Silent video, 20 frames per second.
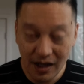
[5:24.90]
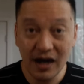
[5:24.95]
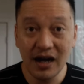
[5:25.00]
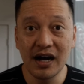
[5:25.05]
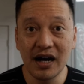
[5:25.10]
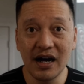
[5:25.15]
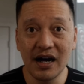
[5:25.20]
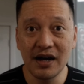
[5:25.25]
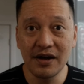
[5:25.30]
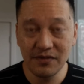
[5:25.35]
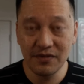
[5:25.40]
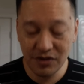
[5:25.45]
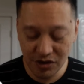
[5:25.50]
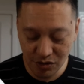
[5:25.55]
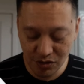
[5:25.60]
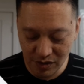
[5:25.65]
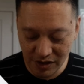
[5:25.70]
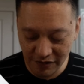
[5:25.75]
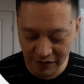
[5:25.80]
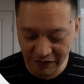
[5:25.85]
Uh,
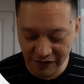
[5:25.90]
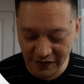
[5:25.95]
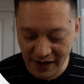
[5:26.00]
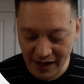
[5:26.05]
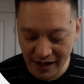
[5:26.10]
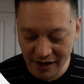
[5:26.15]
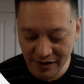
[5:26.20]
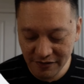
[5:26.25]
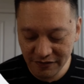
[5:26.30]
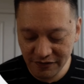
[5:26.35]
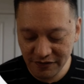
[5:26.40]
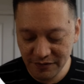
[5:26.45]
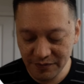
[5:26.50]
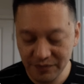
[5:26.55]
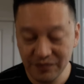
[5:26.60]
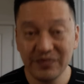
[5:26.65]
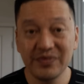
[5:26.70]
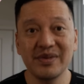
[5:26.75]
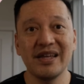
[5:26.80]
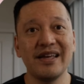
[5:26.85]
three to five,
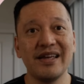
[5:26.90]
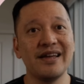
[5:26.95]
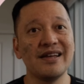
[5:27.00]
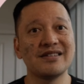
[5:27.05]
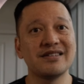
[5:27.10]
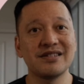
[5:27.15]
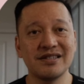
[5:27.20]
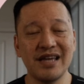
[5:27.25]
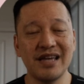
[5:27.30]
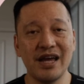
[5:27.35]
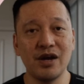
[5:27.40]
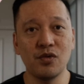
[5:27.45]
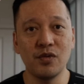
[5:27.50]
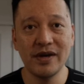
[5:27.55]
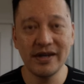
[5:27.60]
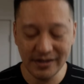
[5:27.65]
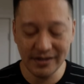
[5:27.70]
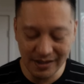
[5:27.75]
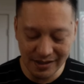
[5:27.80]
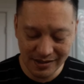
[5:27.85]
it's a
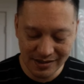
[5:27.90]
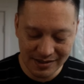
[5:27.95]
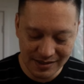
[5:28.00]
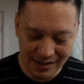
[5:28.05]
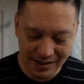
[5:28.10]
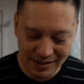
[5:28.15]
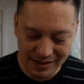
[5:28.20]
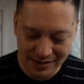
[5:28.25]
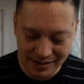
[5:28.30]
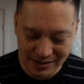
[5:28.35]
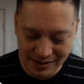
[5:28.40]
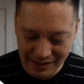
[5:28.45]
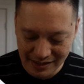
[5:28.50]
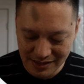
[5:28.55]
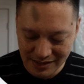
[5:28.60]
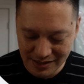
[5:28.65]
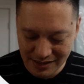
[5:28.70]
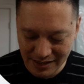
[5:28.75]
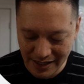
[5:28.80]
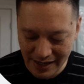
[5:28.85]
weakness.
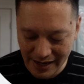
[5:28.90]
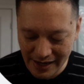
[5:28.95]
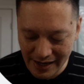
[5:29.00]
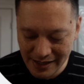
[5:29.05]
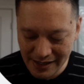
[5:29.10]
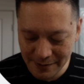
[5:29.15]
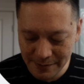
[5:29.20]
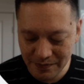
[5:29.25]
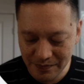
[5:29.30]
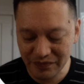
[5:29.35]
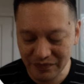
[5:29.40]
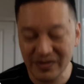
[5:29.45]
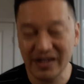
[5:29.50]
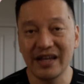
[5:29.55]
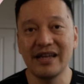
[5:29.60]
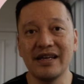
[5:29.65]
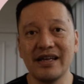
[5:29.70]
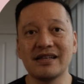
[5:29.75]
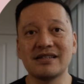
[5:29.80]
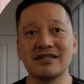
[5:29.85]
Six to eight,
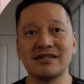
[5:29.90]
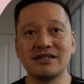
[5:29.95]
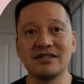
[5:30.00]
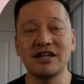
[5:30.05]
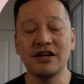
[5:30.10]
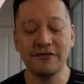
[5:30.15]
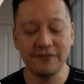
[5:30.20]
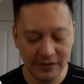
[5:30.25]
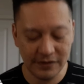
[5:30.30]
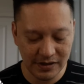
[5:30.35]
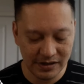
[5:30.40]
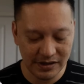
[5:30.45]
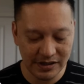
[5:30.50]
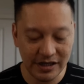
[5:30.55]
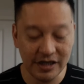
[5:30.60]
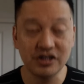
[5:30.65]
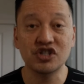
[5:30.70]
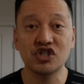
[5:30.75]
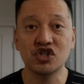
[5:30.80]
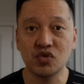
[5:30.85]
it's
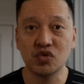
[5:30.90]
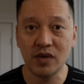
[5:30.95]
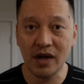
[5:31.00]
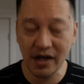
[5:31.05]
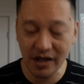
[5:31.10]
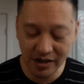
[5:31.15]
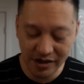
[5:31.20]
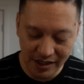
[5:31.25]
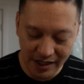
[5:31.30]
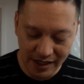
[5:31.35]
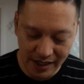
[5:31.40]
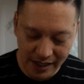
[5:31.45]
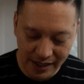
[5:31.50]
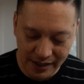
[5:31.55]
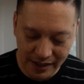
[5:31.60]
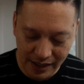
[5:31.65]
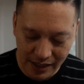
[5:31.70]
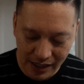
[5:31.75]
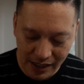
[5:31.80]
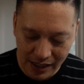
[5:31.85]
definitely a strength
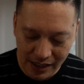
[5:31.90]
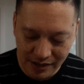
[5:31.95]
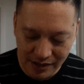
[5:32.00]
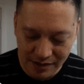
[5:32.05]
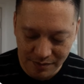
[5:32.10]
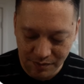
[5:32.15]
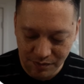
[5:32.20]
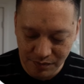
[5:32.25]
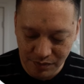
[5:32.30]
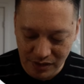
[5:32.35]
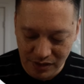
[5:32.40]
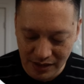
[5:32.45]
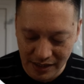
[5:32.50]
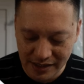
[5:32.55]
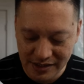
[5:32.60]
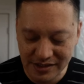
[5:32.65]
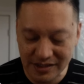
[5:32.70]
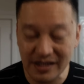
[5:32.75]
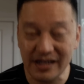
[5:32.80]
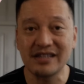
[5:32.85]
and eight
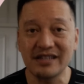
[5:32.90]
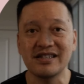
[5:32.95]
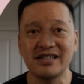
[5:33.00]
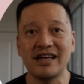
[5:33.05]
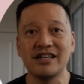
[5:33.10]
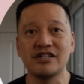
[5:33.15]
plus it's